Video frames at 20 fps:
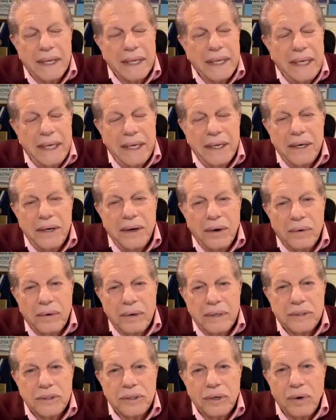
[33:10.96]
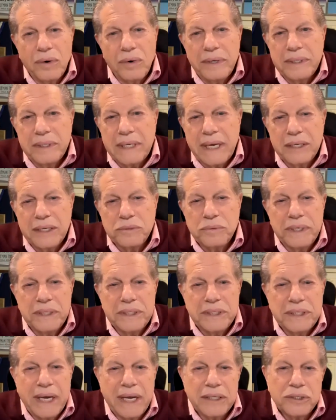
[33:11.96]
it's always, as we
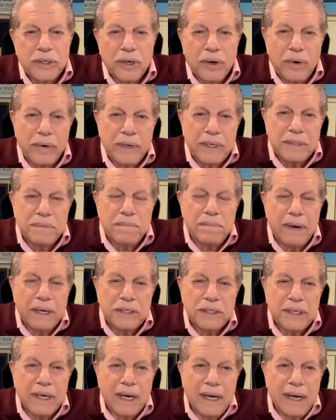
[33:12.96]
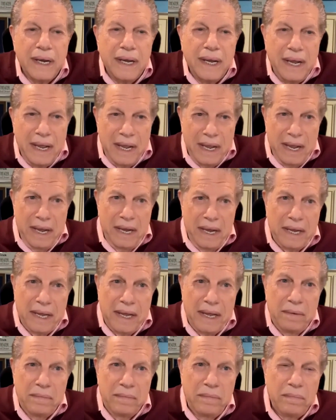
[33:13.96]
say, it's always much
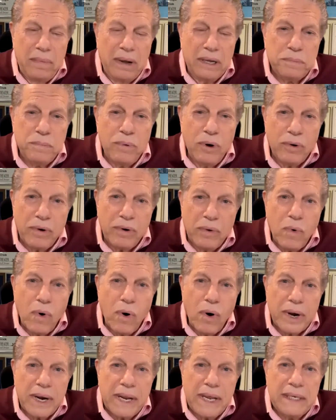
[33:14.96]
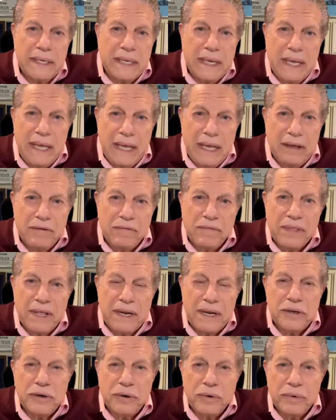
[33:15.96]
more rewarding to give
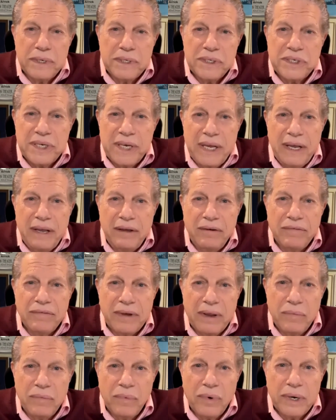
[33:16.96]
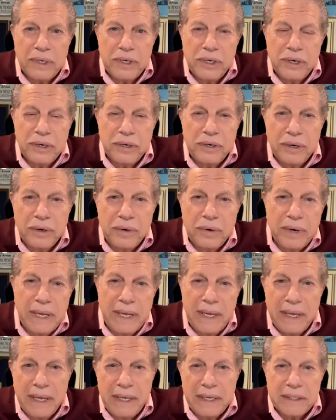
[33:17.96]
than to receive. And what you're
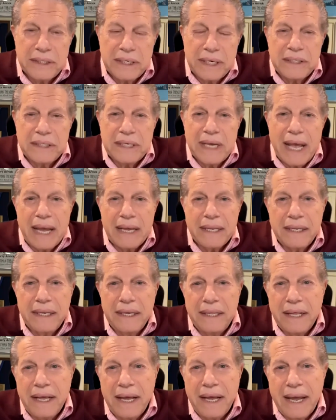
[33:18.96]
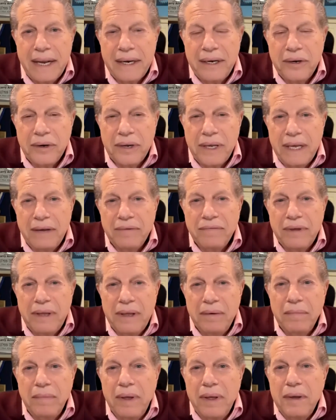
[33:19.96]
doing is exactly that. You're
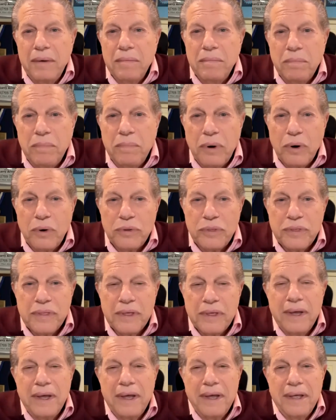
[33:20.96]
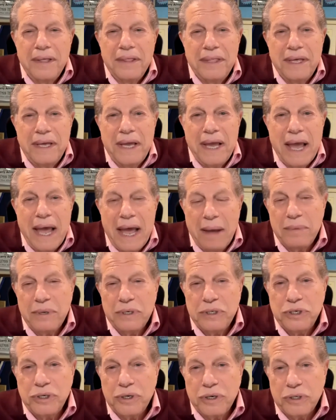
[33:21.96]
giving both the
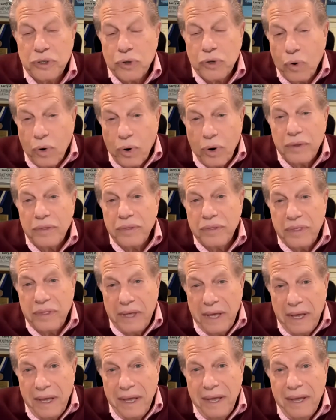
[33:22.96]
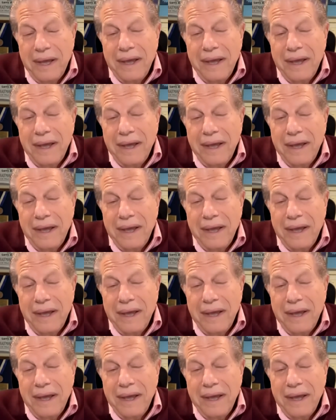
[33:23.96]
amateurs or the